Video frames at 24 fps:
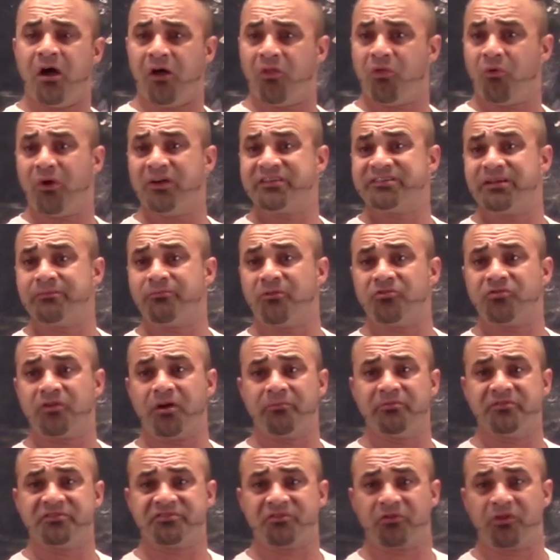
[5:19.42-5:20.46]
Otherwise,
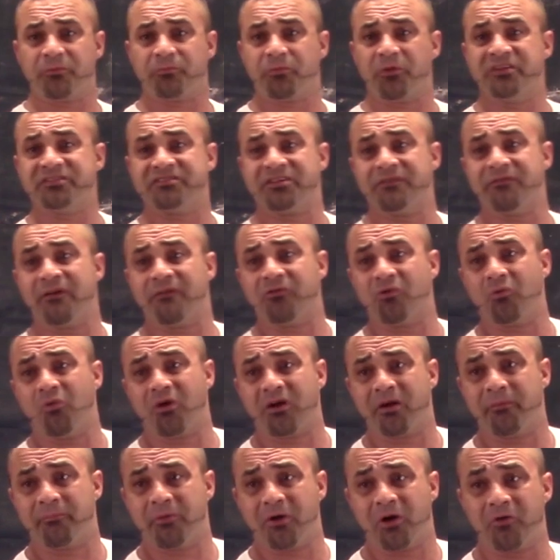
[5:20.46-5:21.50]
MLW is the only place I've ever
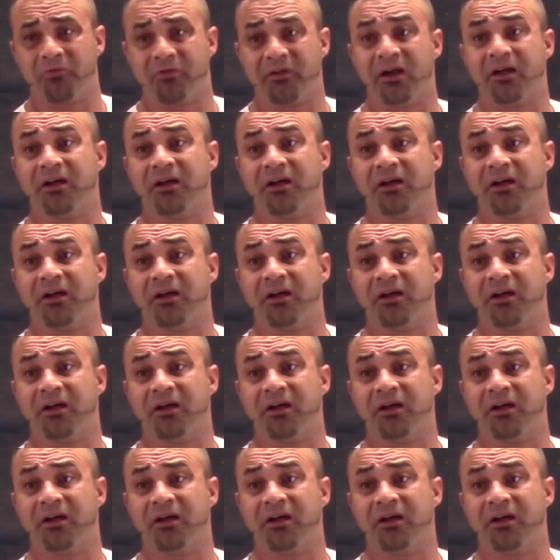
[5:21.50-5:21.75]
won a belt.